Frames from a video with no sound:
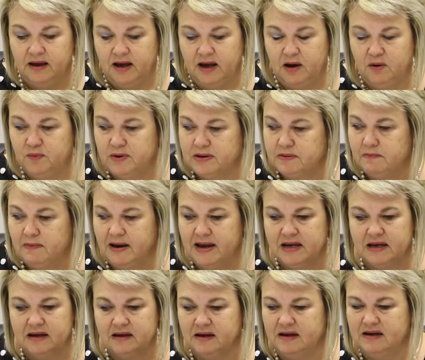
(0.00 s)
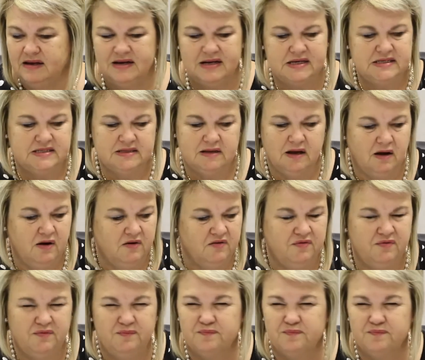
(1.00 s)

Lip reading: I would make a list of